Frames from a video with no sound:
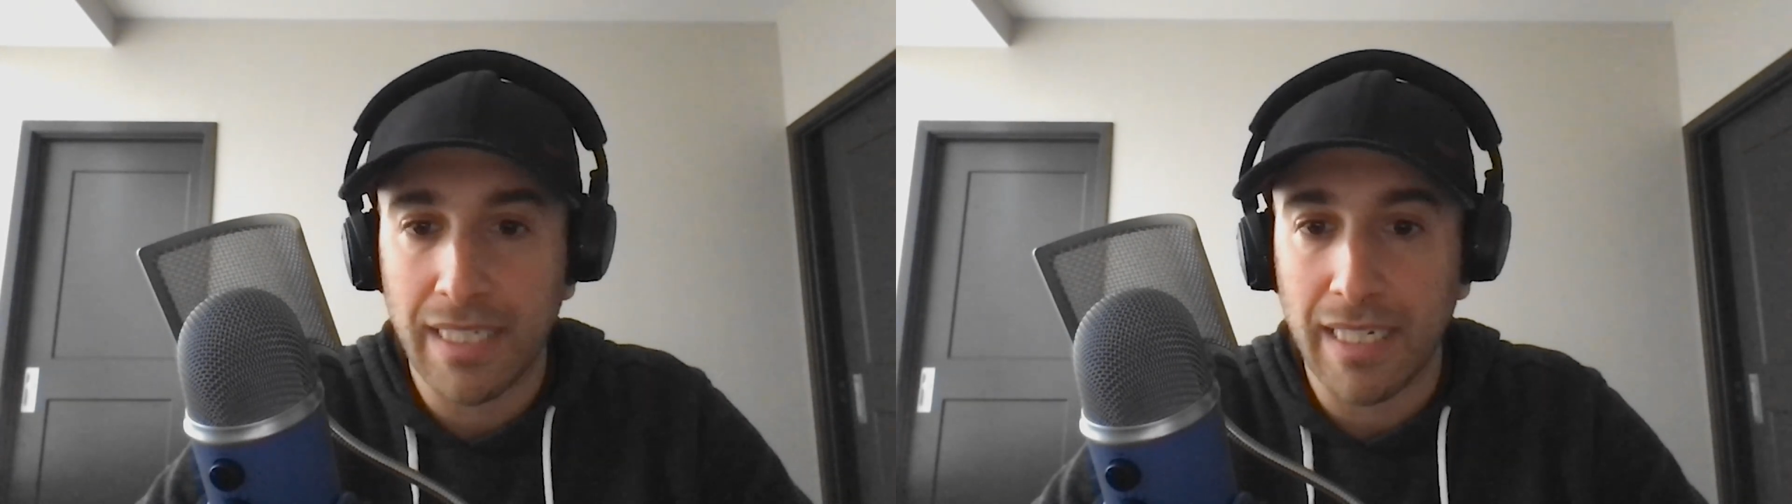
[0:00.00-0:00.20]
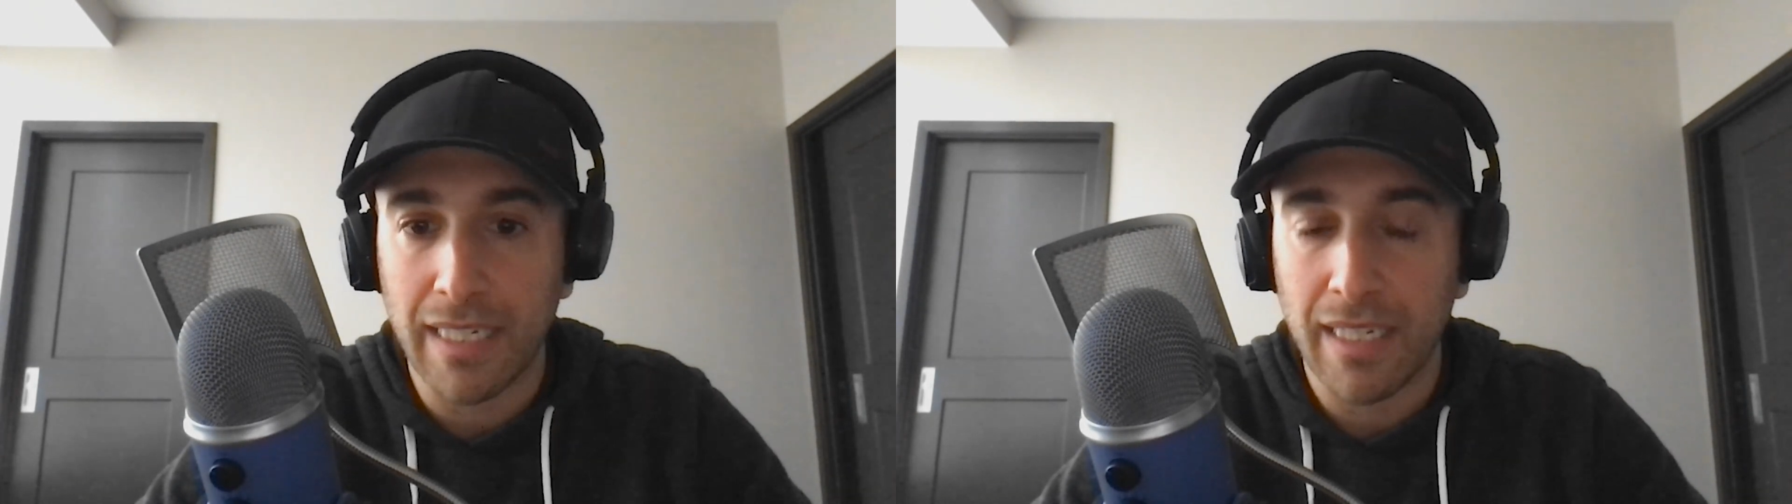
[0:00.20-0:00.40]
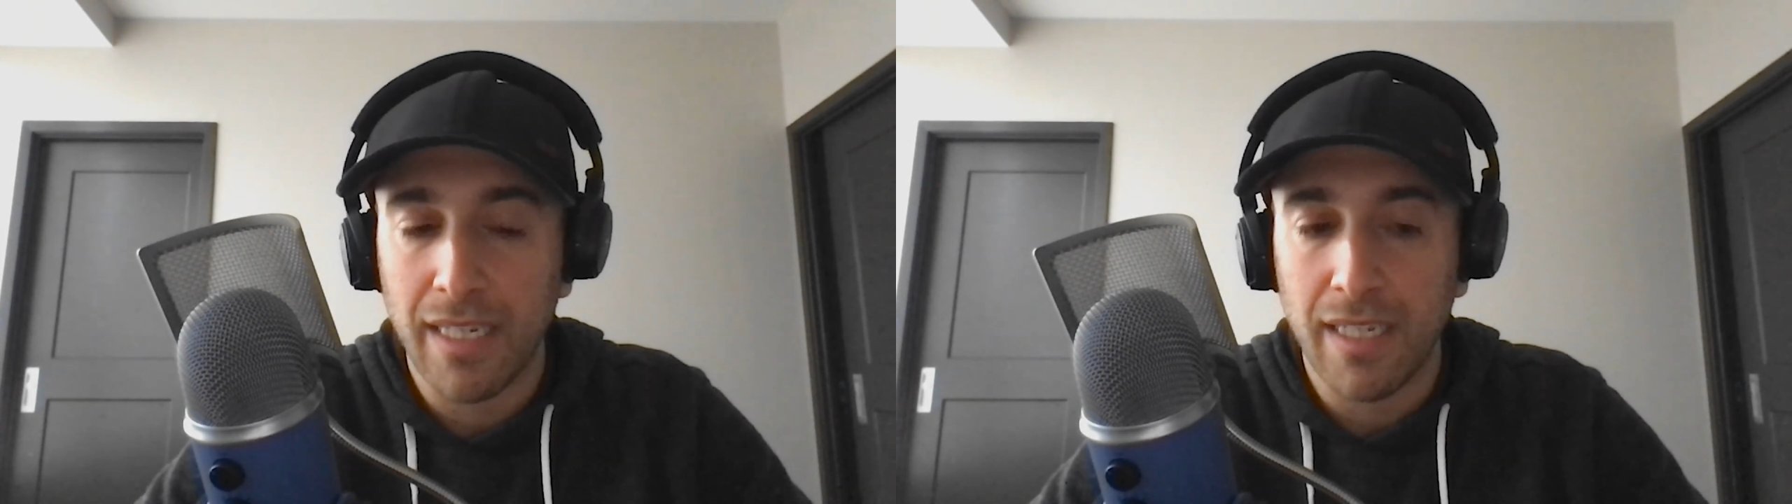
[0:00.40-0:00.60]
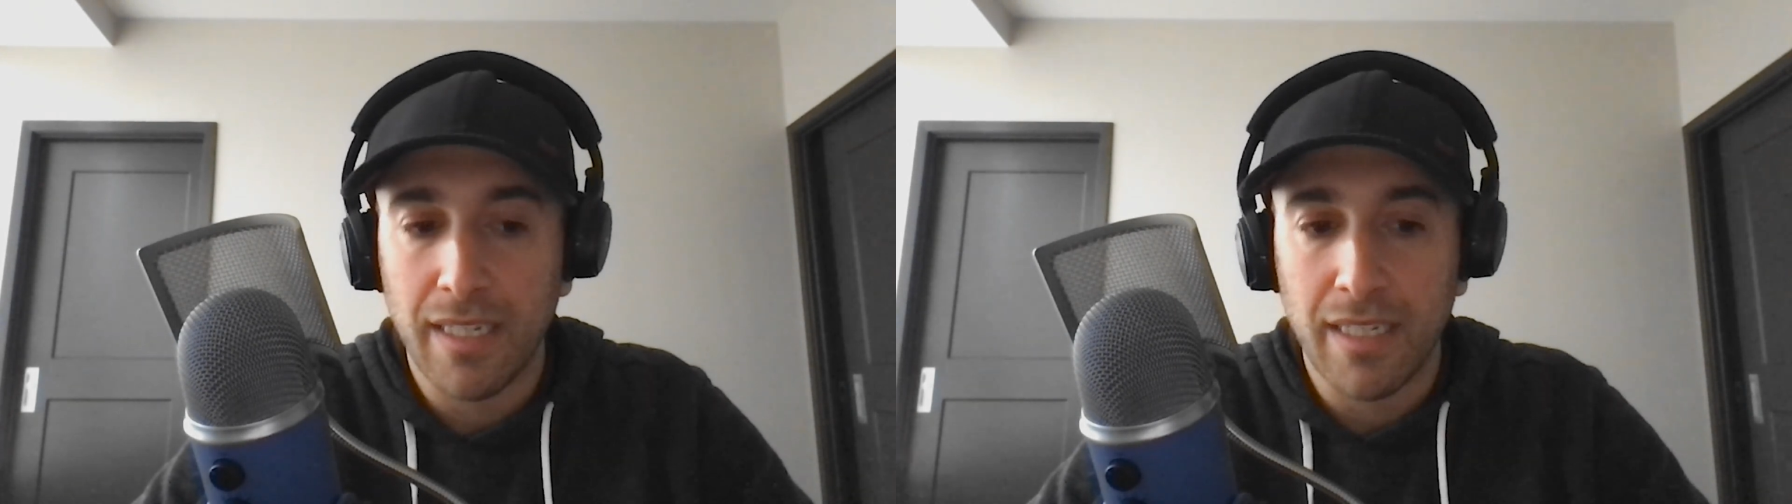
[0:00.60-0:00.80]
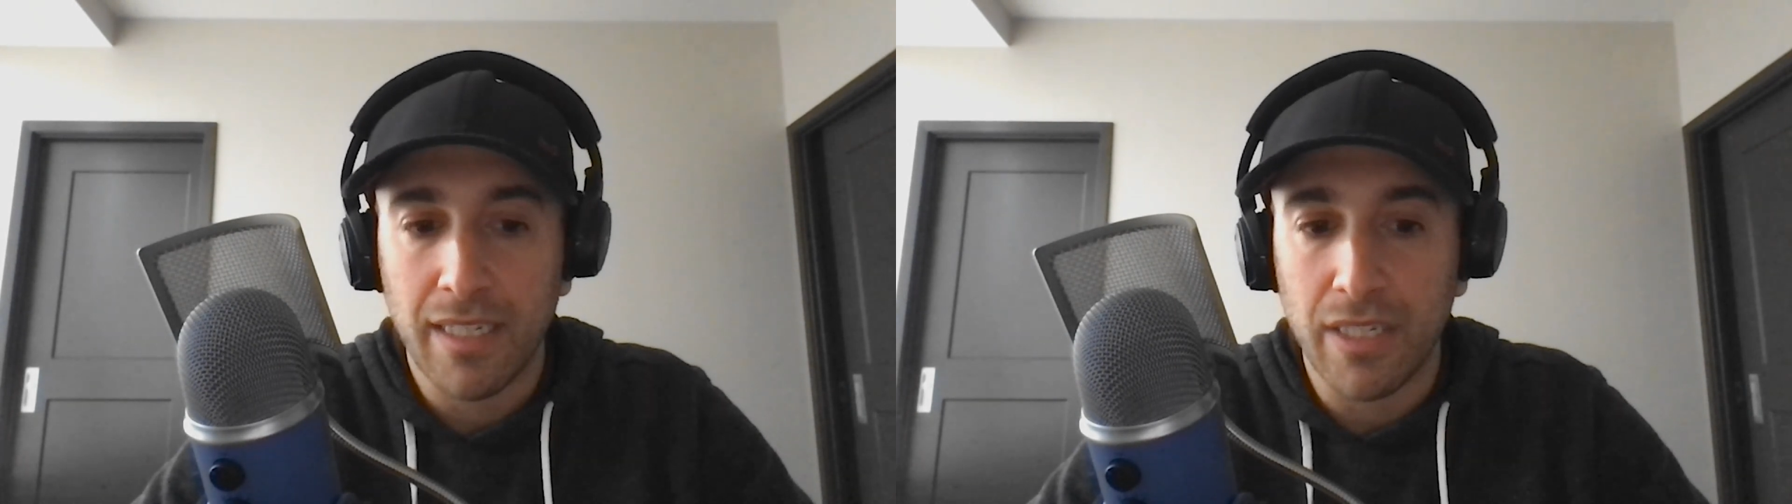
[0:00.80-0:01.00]
like,
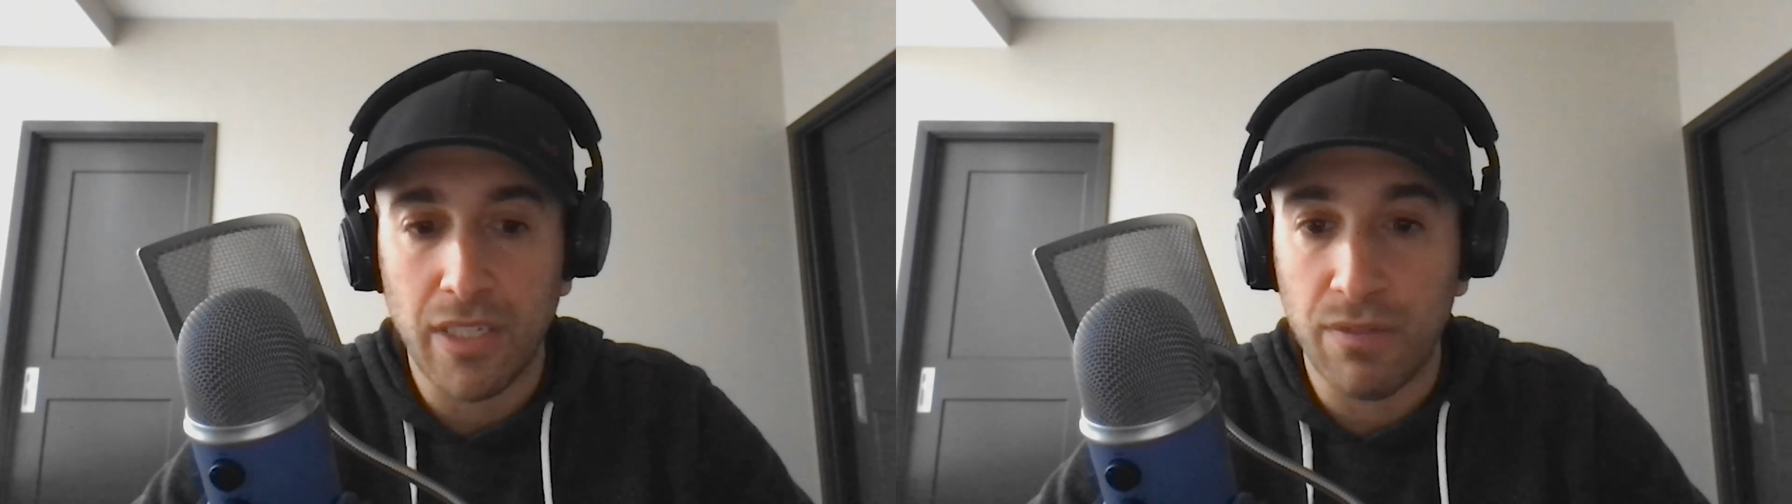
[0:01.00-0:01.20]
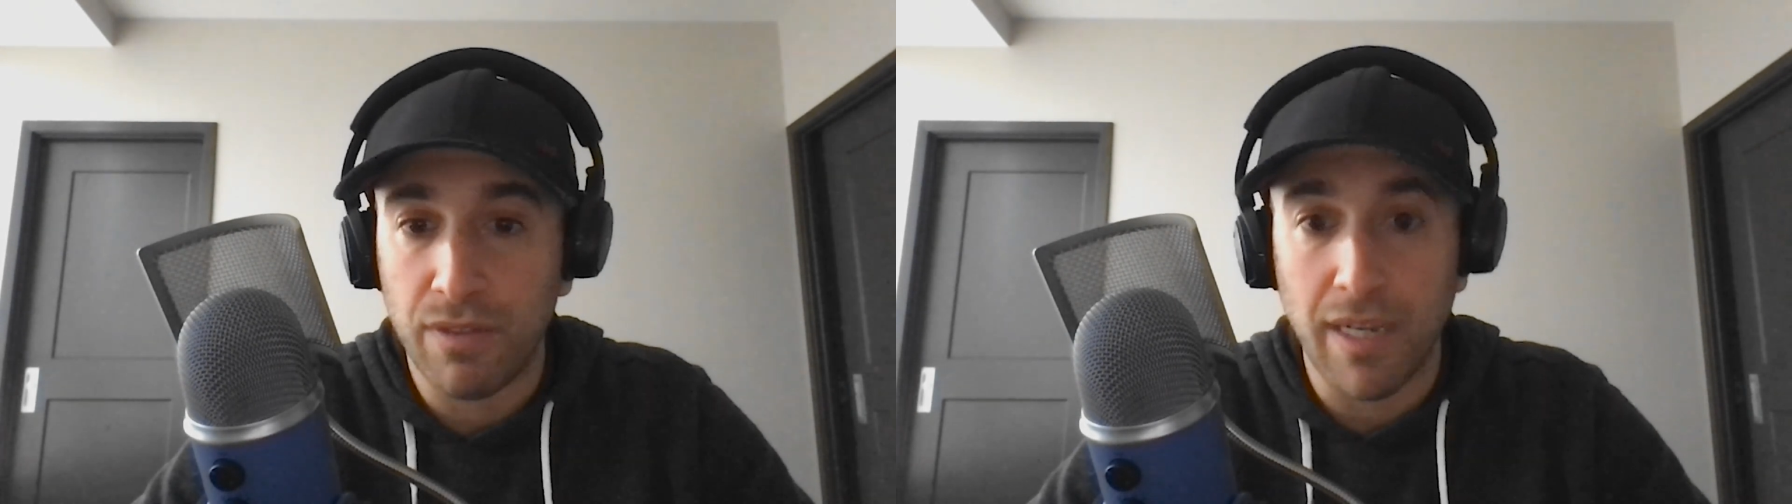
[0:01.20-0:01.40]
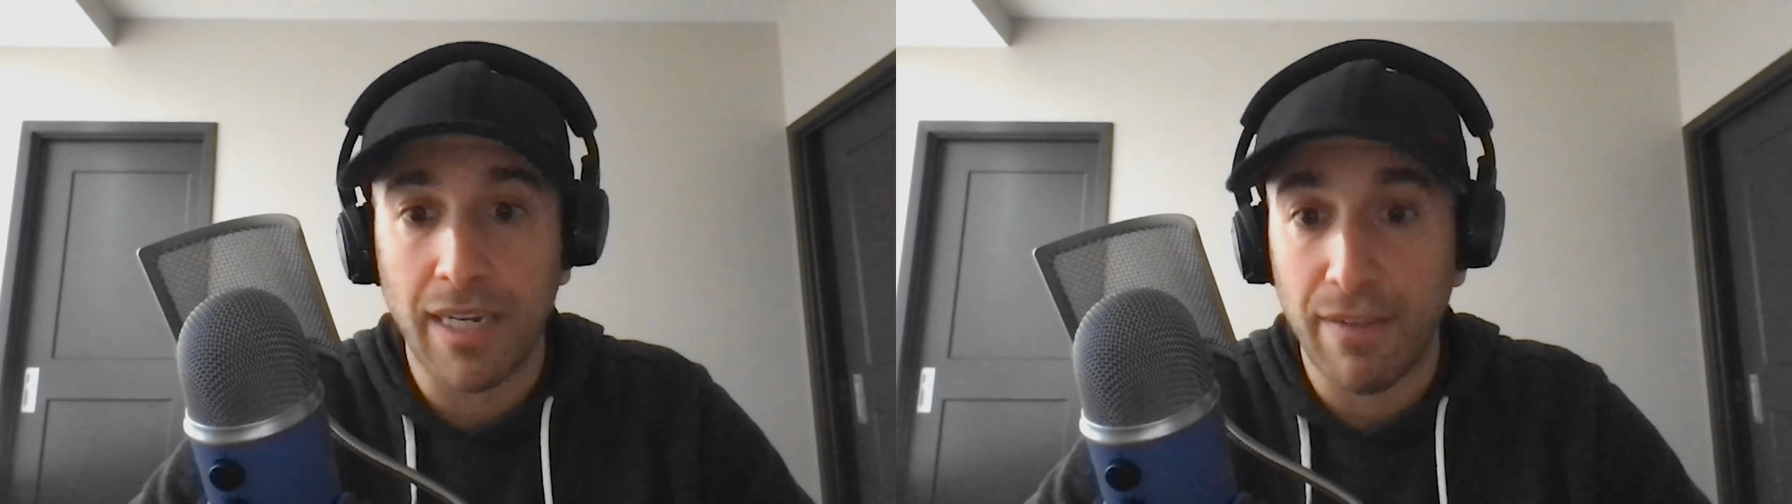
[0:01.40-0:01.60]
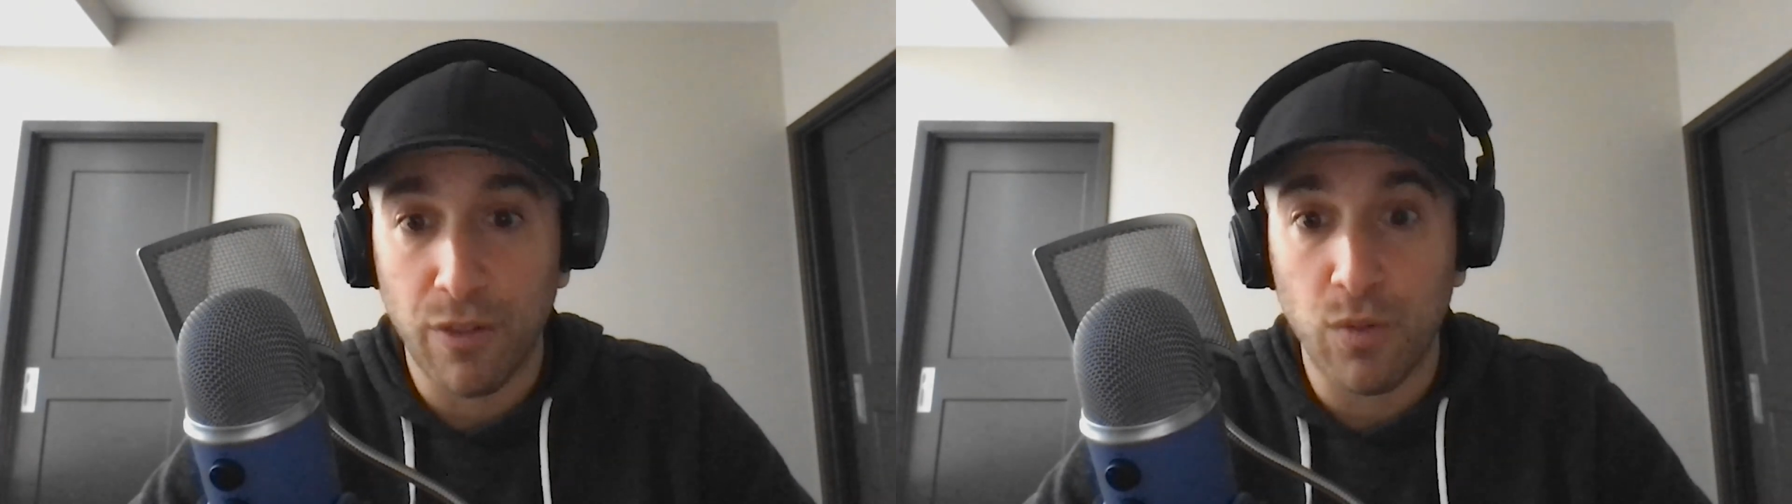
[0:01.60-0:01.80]
you've got to, if